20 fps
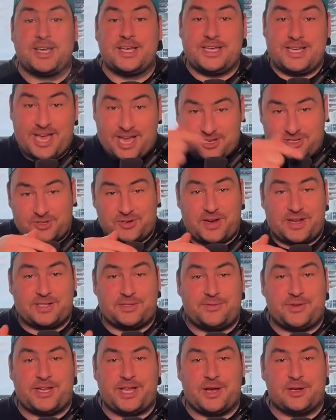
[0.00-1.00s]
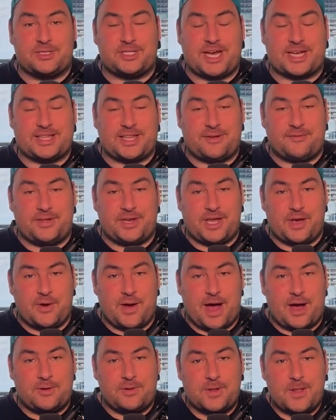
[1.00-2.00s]
yesterday's video, check that video
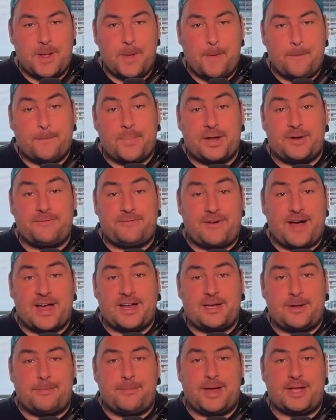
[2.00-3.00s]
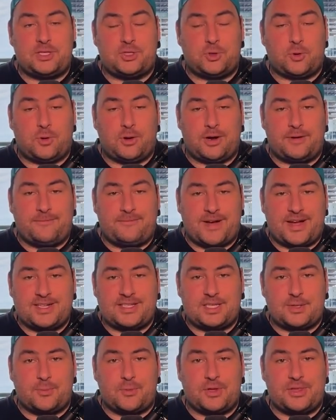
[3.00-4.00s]
out, but find a mentor and find
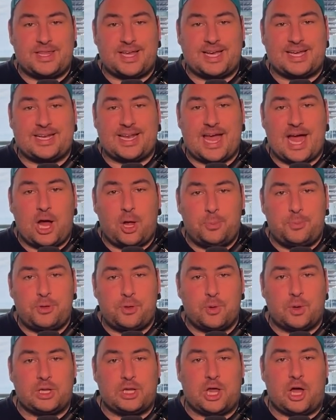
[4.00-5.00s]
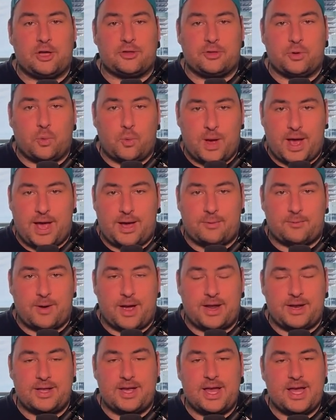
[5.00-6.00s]
someone that can help you along the way,
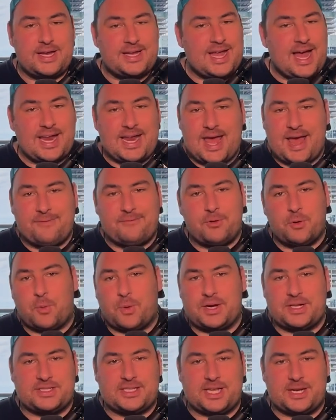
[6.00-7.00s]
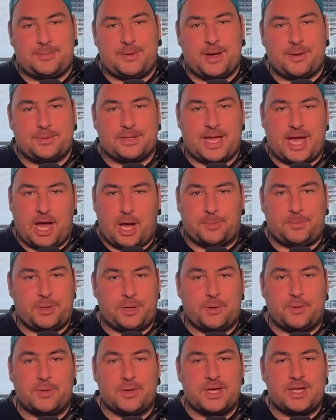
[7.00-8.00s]
right? Not everyone is going to be able to help
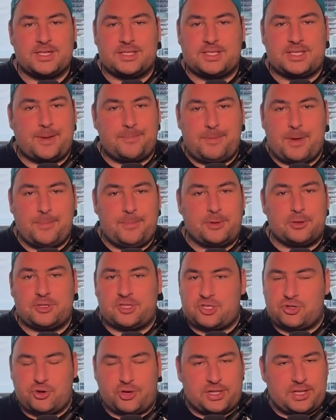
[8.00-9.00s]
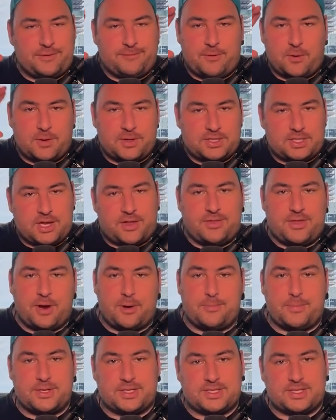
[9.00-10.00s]
you. Some people are strictly focused on their
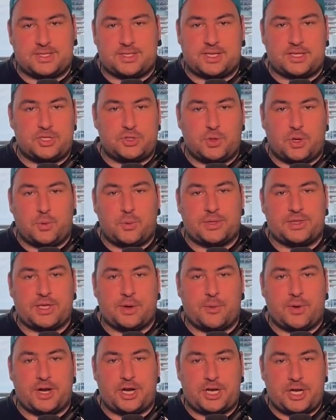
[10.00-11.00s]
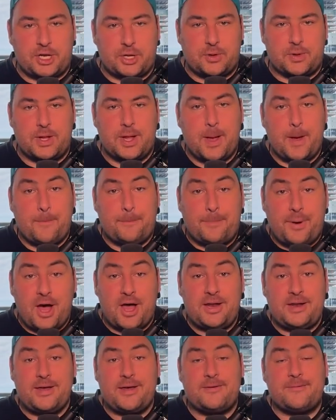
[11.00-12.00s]
business and doing what they want to do,
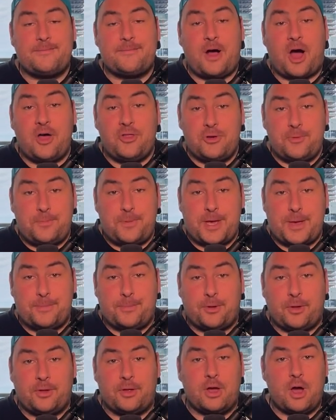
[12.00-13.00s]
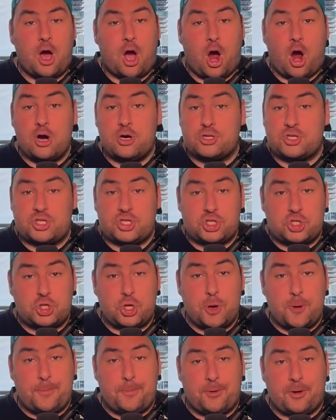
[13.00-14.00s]
but other people are
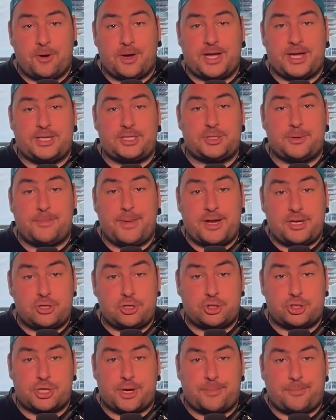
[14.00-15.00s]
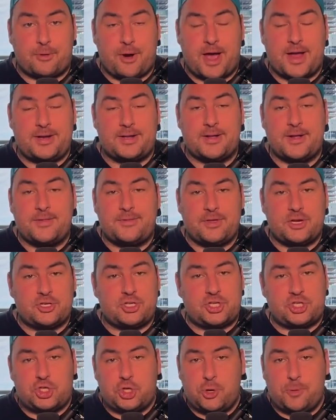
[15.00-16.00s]
super into mentorship, right? They're
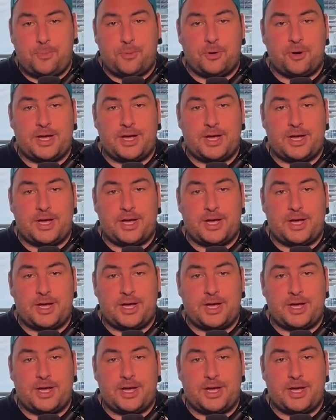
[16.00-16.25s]
super